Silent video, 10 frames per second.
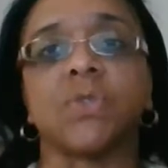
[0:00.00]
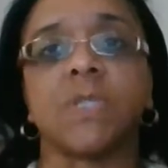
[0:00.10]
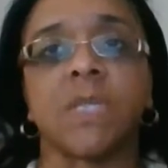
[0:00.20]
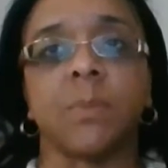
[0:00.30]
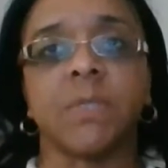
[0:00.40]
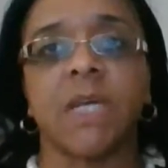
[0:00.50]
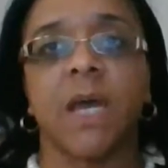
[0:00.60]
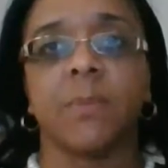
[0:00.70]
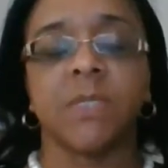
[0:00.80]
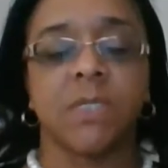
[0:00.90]

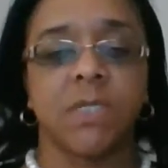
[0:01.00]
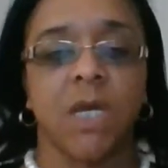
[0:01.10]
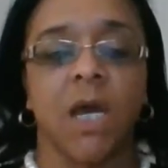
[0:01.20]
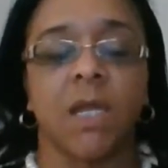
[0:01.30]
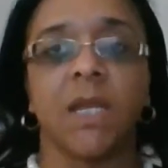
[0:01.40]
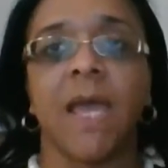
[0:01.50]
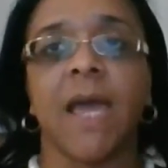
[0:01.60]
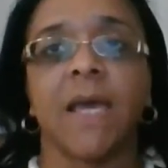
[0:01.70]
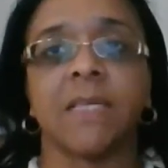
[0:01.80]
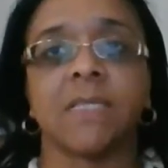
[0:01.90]
sometimes done
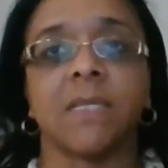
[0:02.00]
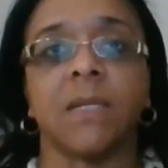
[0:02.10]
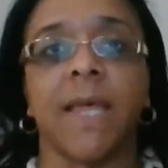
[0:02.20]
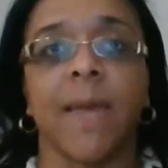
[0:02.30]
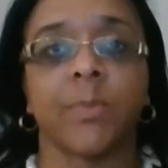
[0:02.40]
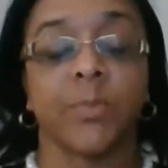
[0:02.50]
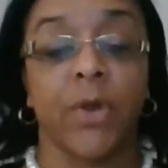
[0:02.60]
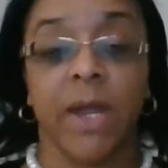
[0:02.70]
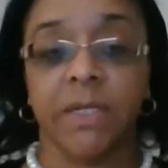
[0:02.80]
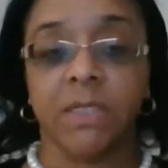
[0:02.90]
as lab
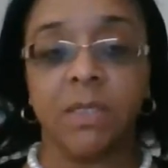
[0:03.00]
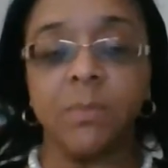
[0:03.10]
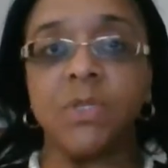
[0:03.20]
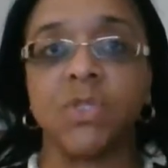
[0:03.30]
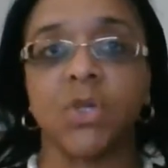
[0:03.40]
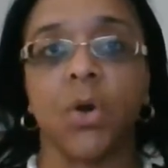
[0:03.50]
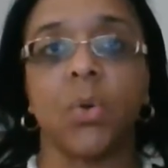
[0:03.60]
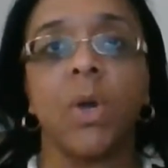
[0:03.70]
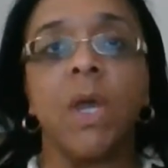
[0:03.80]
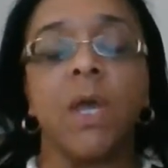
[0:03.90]
practicums,
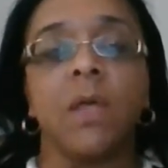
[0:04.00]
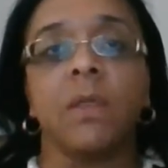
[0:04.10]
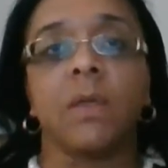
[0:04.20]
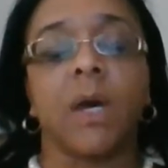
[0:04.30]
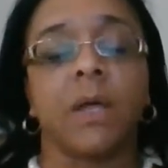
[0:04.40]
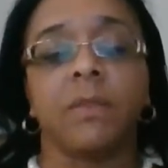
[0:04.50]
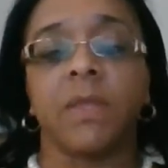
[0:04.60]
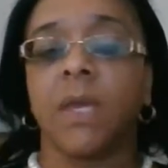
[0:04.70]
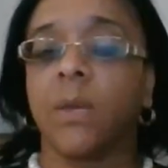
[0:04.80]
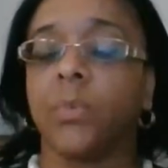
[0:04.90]
so
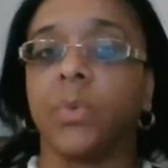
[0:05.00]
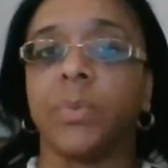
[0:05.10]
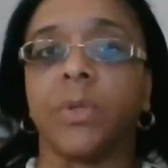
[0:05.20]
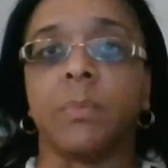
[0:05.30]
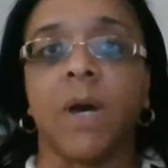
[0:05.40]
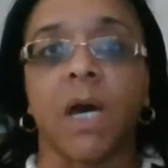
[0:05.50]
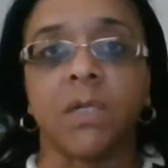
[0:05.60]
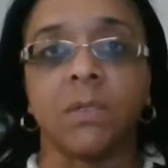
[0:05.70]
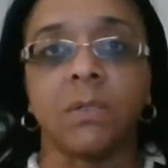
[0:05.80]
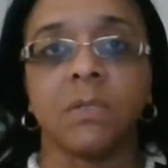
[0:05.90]
they will build
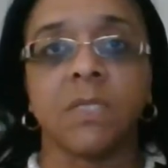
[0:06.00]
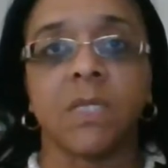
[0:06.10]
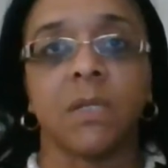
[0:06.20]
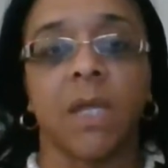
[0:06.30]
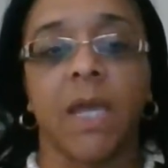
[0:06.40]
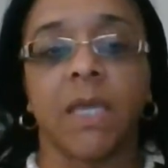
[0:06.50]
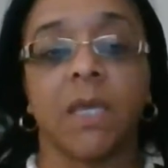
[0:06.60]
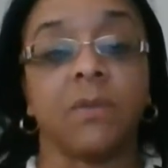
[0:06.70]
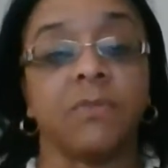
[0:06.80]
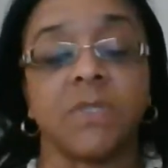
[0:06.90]
models like
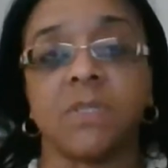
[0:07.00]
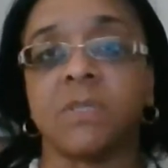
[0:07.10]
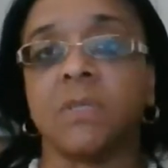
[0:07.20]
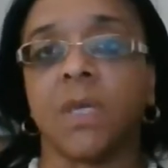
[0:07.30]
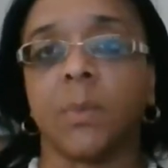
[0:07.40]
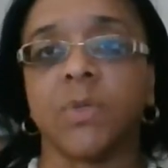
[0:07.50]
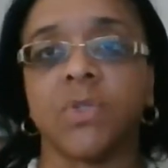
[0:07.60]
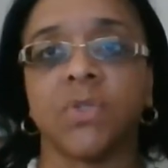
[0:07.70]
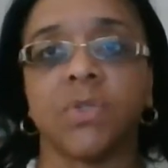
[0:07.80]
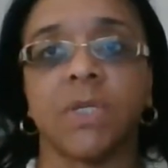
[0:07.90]
in physics and
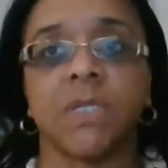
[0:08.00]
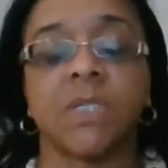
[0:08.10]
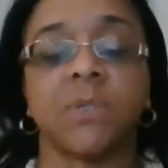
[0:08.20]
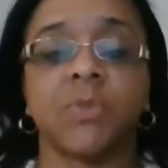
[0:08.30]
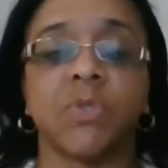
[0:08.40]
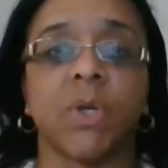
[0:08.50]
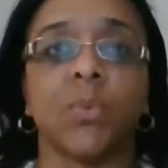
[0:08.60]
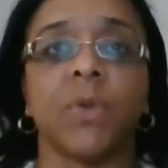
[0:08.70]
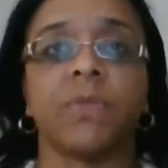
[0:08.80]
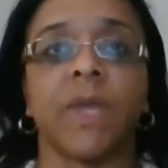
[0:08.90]
chemistry to
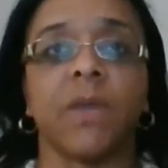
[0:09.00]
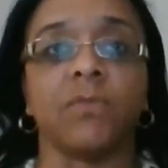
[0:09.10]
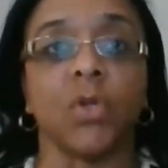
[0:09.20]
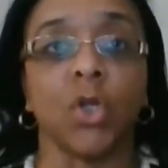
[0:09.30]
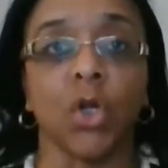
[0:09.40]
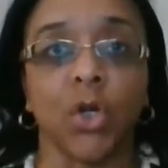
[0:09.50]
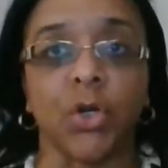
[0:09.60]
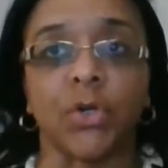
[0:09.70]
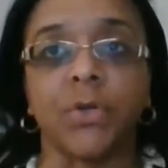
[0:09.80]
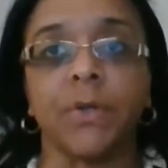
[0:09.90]
demonstrate what they have
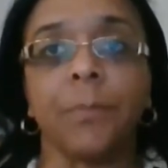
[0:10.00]
learned